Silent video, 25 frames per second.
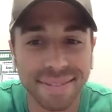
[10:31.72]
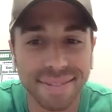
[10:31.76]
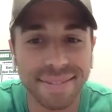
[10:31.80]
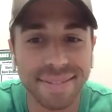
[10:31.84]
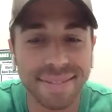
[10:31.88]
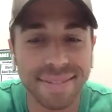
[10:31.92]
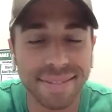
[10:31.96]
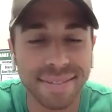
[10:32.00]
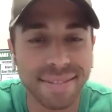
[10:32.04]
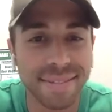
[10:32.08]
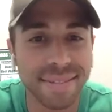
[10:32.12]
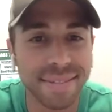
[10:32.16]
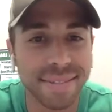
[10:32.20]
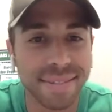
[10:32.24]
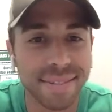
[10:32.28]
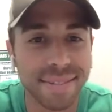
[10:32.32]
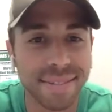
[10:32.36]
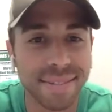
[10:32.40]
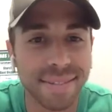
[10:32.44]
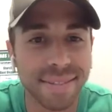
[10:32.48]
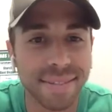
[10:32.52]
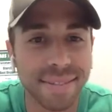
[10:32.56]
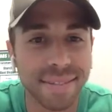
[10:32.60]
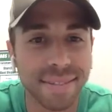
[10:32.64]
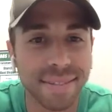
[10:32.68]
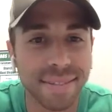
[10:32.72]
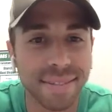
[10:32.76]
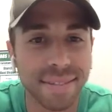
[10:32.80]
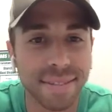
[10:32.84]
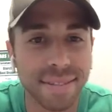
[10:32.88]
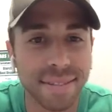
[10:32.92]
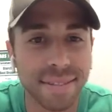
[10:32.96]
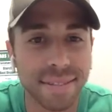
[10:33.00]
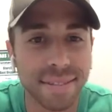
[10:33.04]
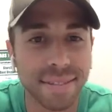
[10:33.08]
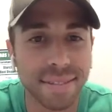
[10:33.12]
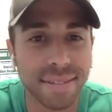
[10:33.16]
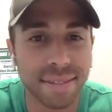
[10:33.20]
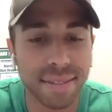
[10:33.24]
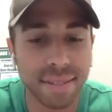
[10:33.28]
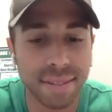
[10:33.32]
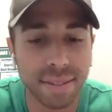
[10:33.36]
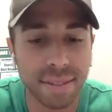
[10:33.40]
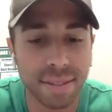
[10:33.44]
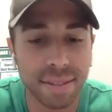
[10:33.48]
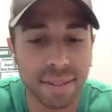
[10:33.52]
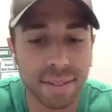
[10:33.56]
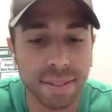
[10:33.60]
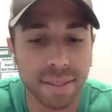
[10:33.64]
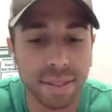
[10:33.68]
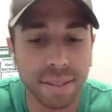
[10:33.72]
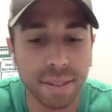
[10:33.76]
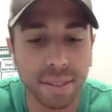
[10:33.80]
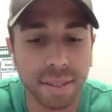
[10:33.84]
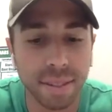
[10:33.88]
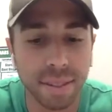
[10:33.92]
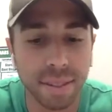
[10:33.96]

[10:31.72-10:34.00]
No words are spoken by the person on screen.